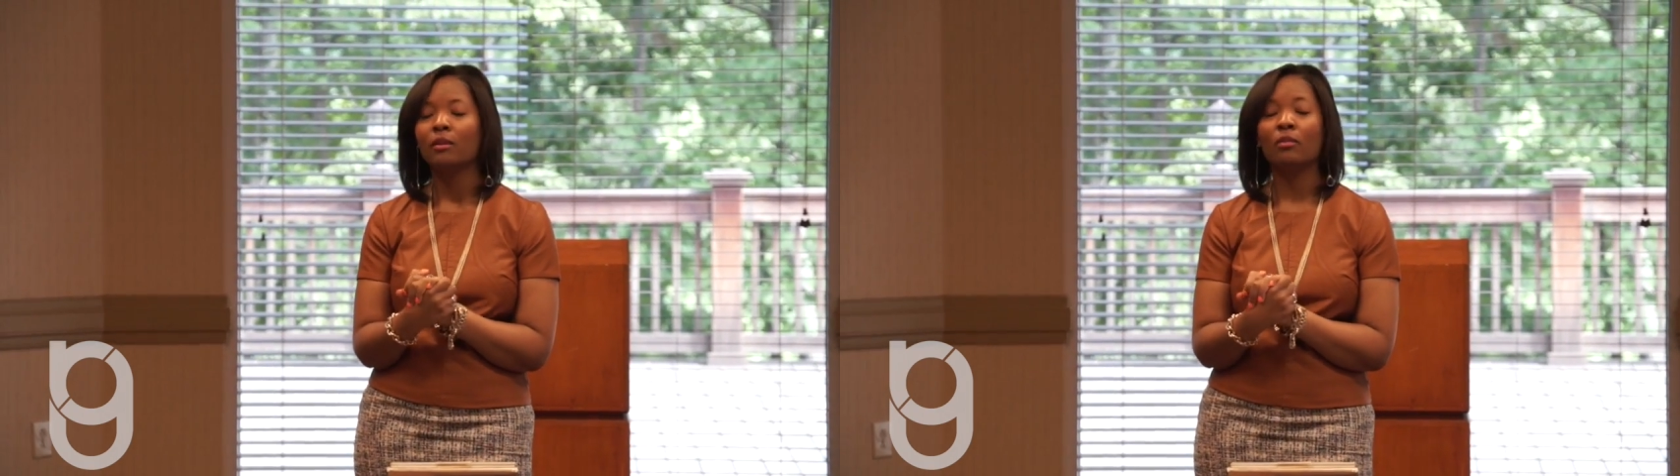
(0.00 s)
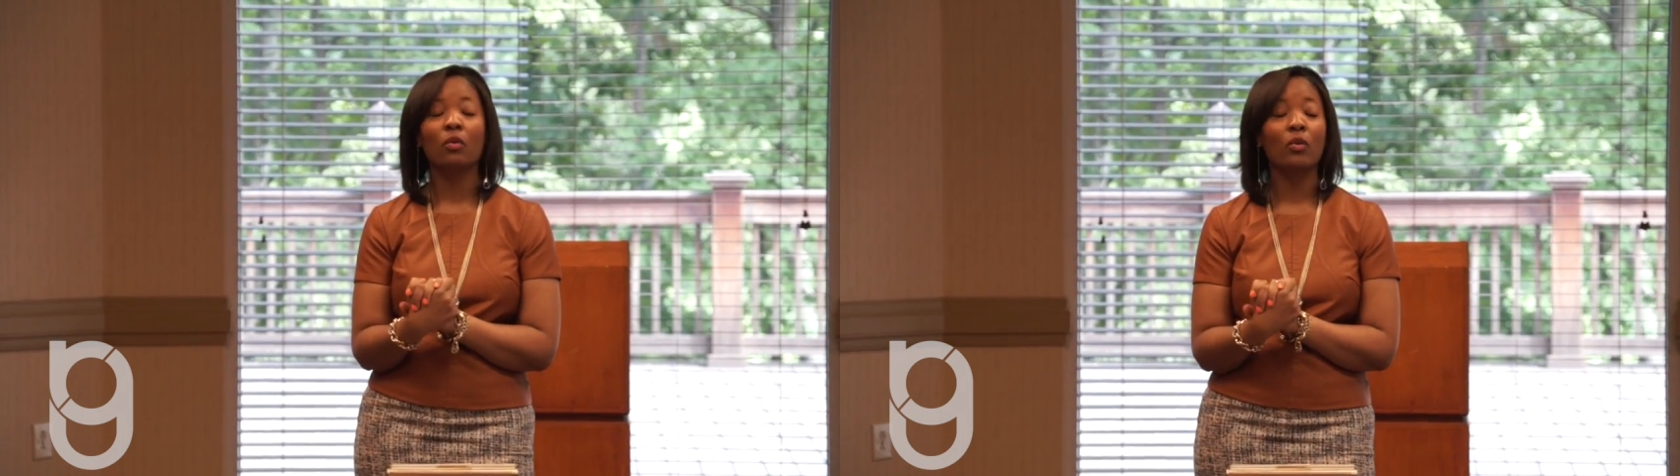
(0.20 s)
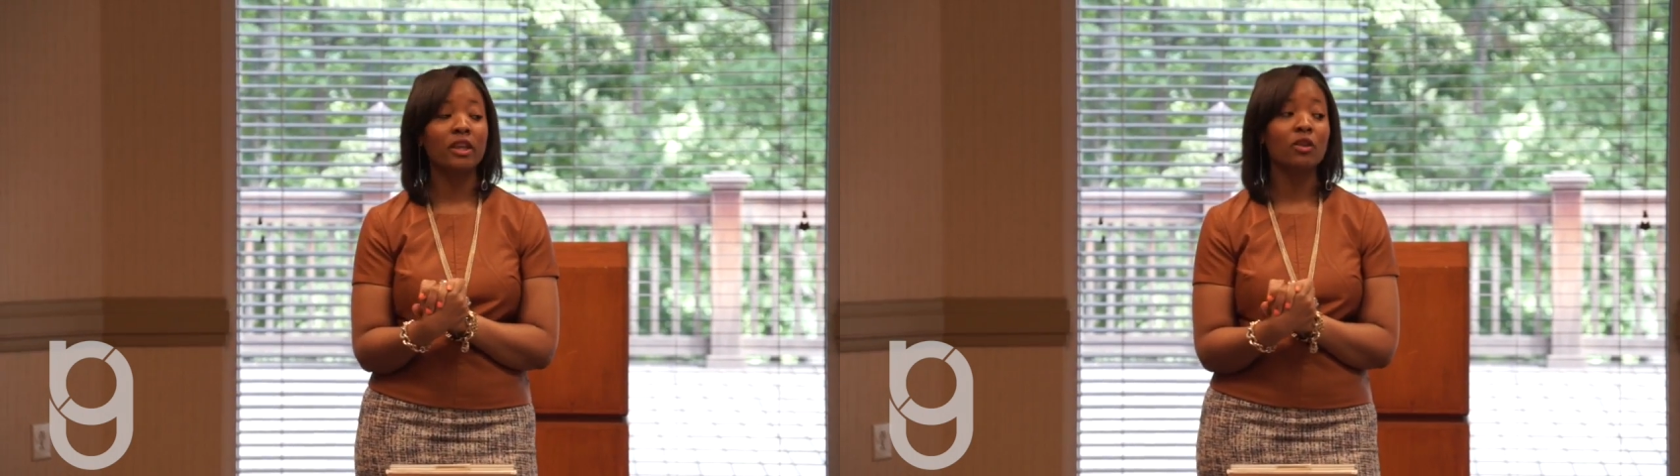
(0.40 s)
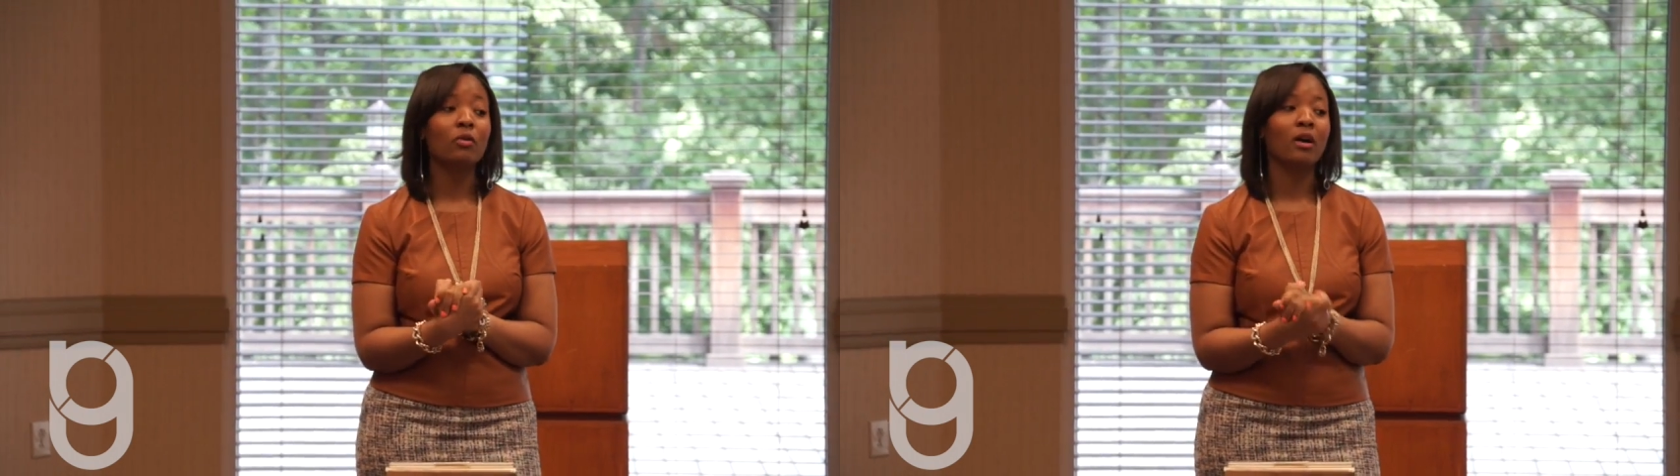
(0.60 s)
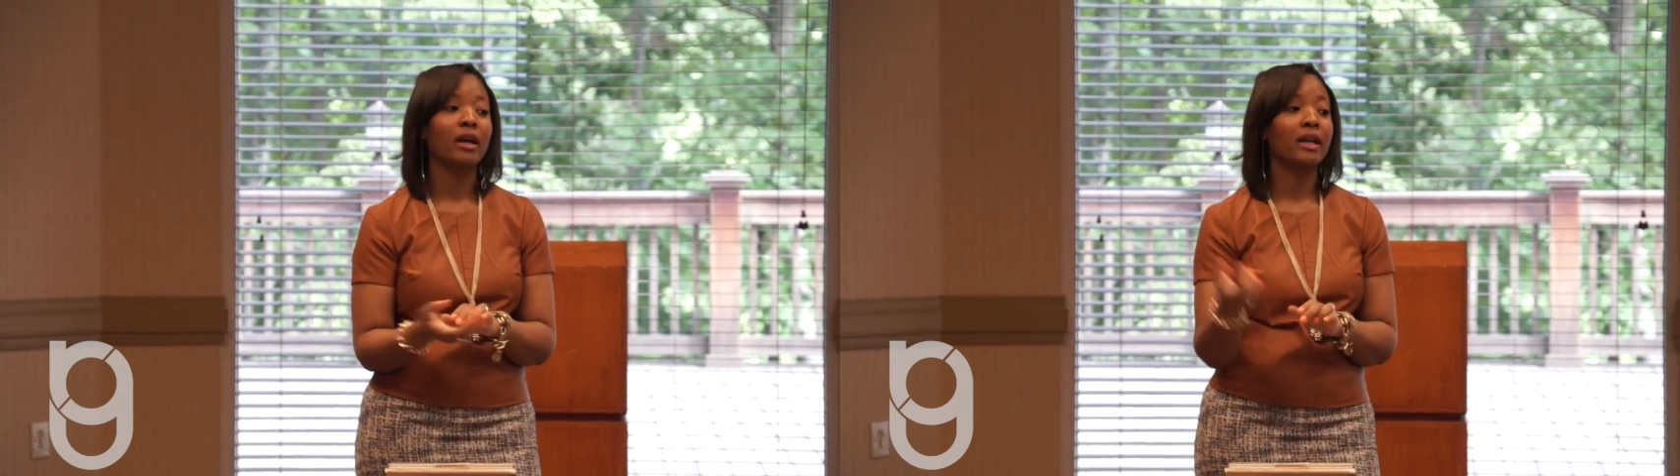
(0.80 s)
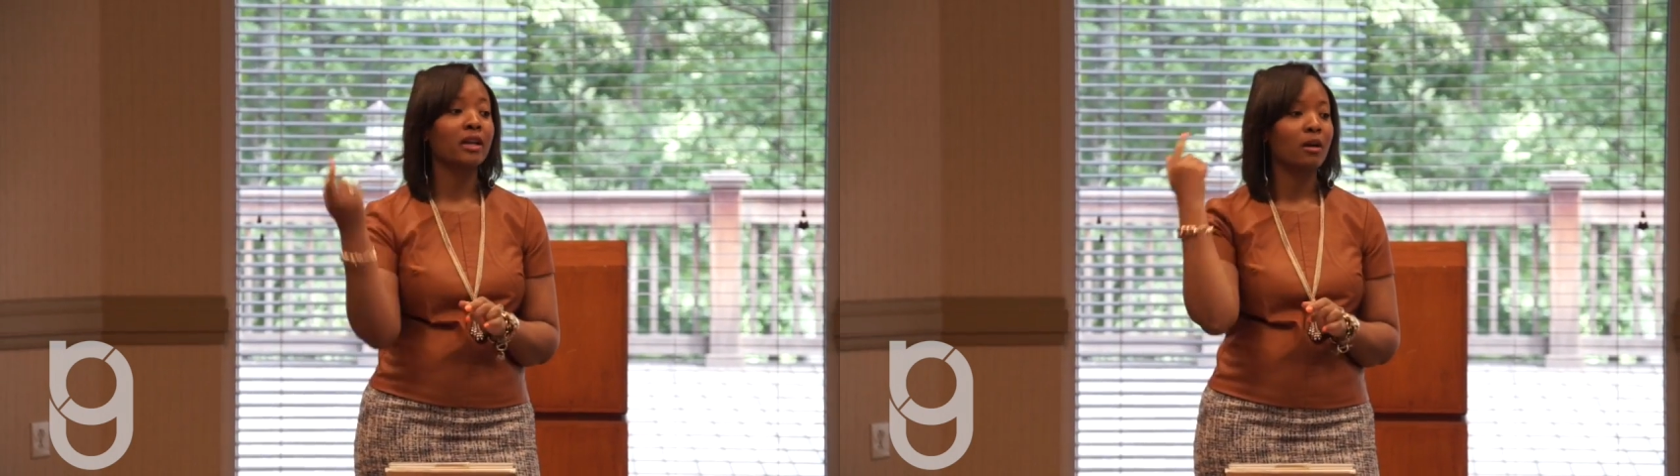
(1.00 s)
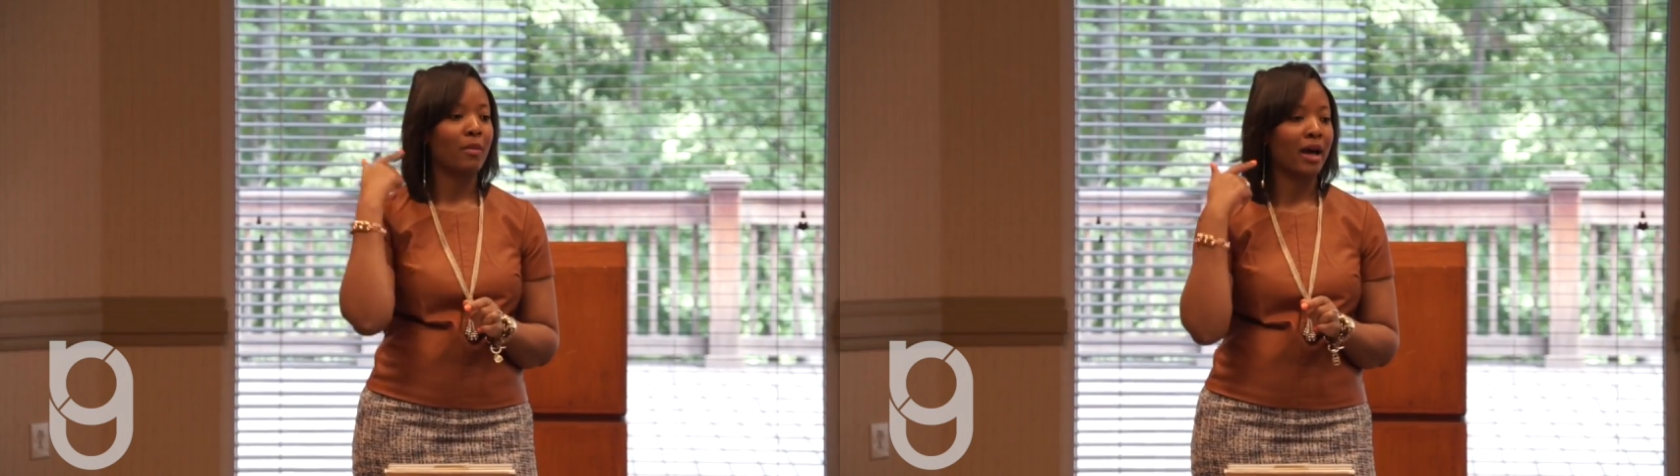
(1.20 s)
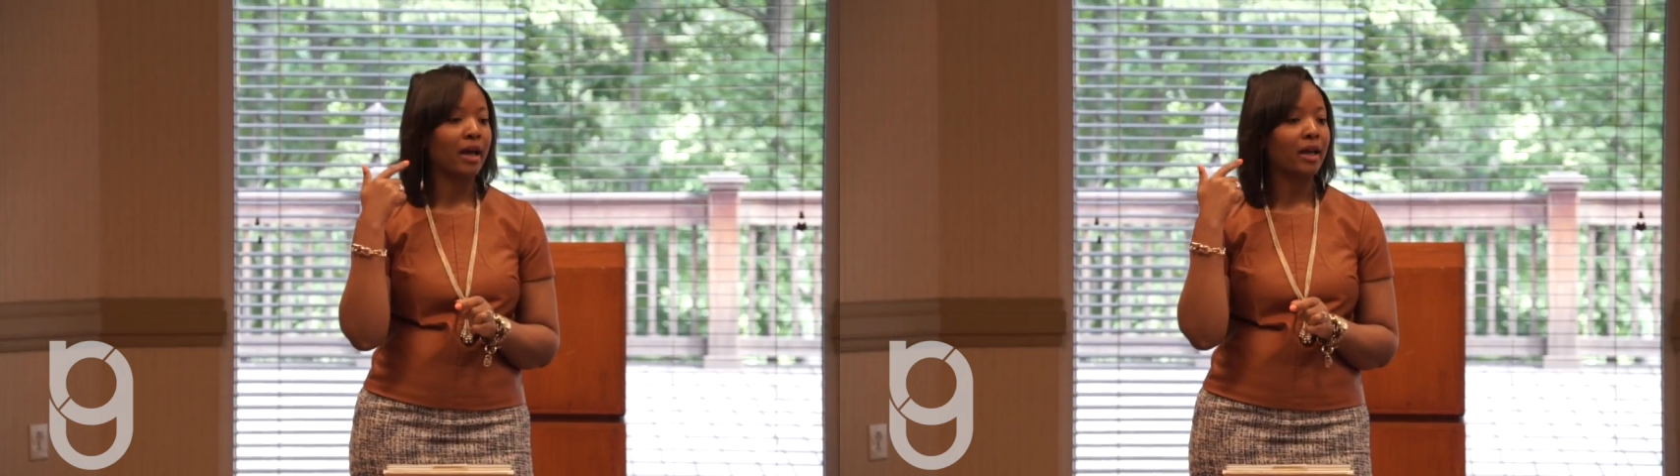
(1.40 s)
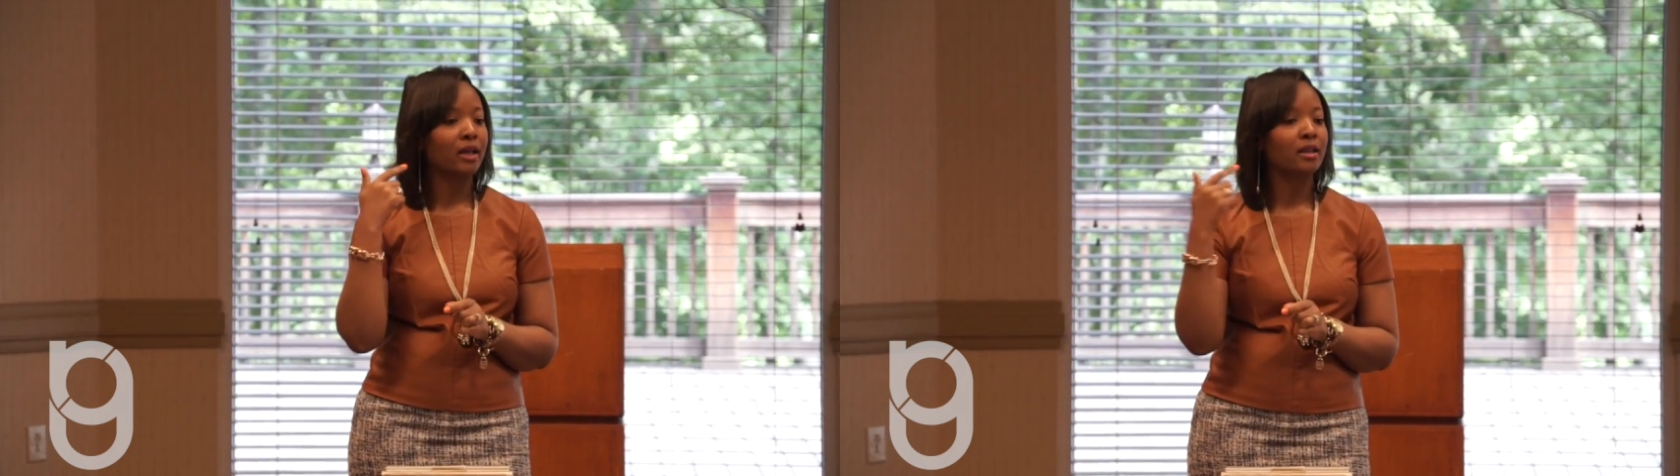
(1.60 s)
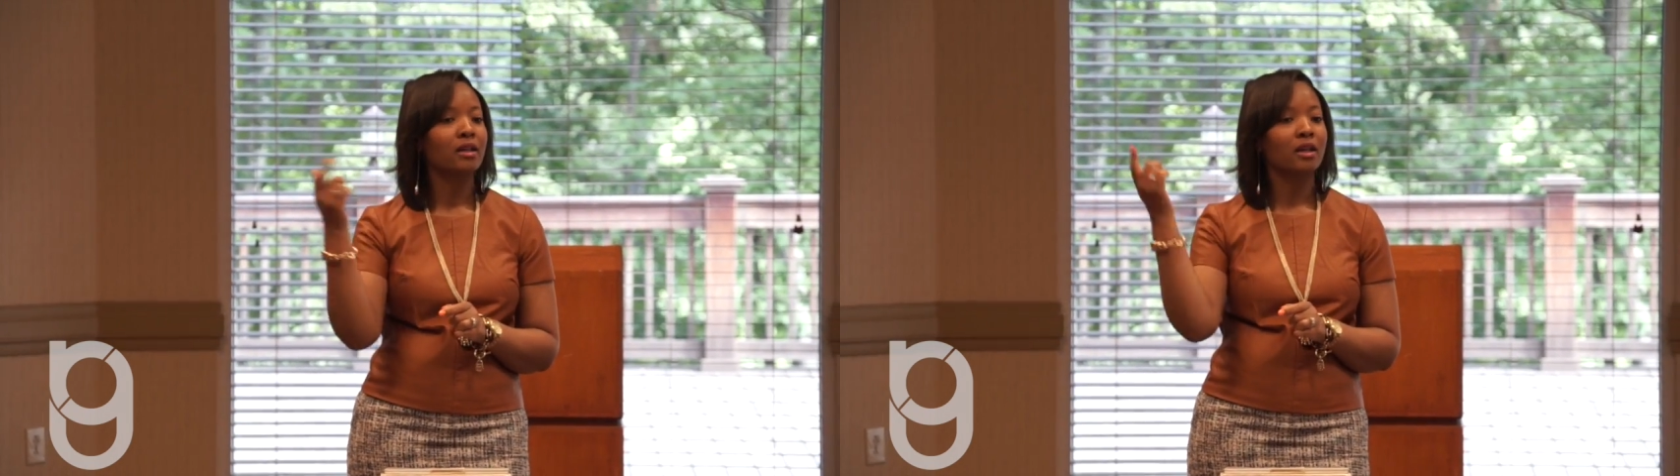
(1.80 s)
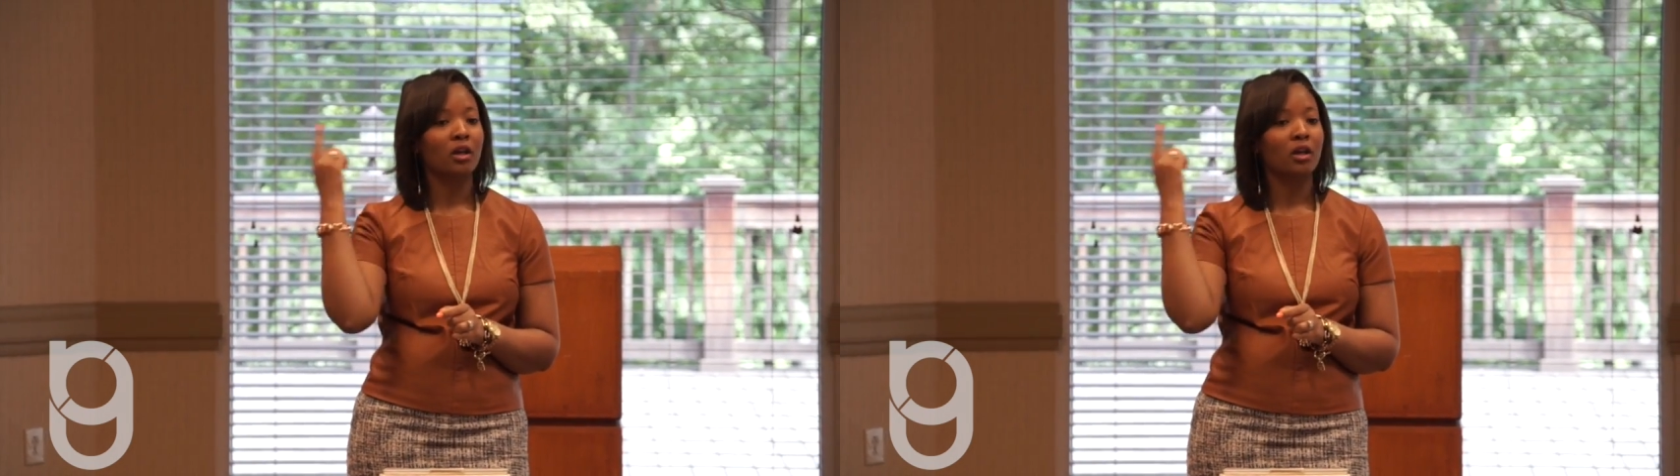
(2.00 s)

But when you are in your mind